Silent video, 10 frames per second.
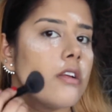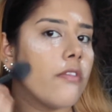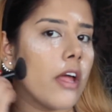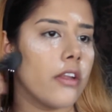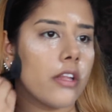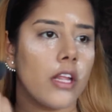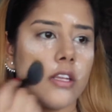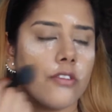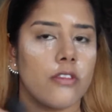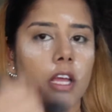rather
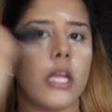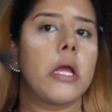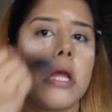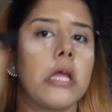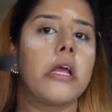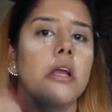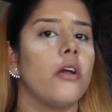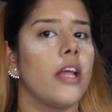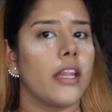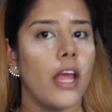than just like
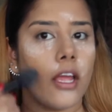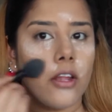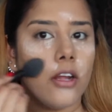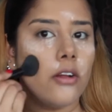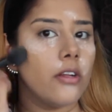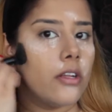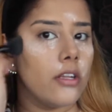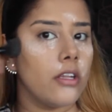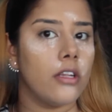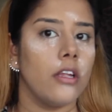go like that, you know?
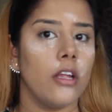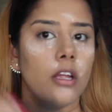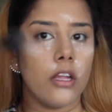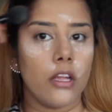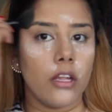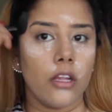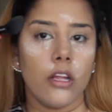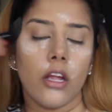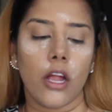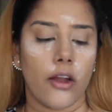
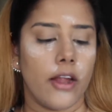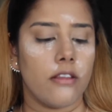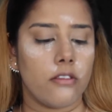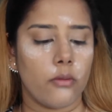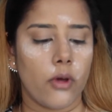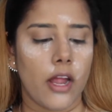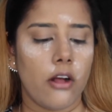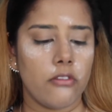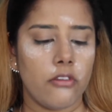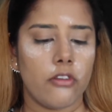Alright, so what I
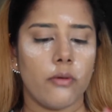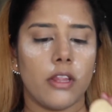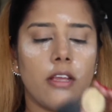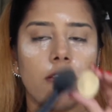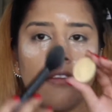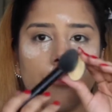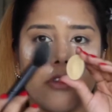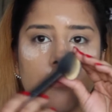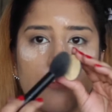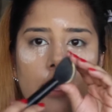also do with this is
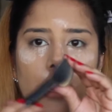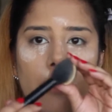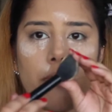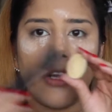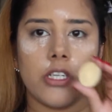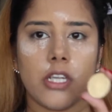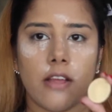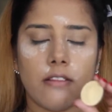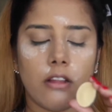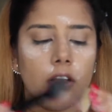just take that brush,
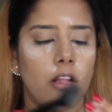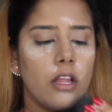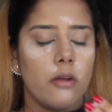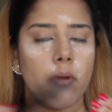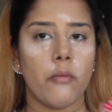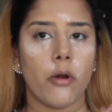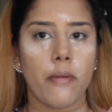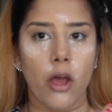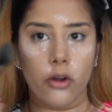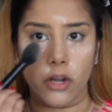takes a little bit more
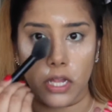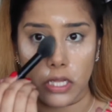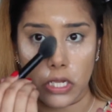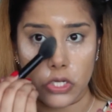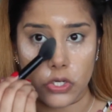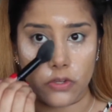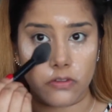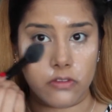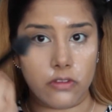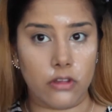powder, and then
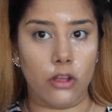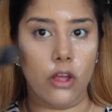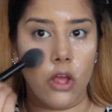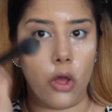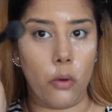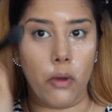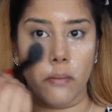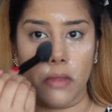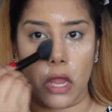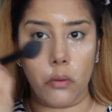just
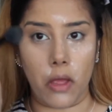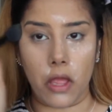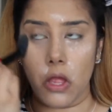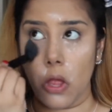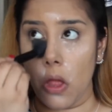wipe that away.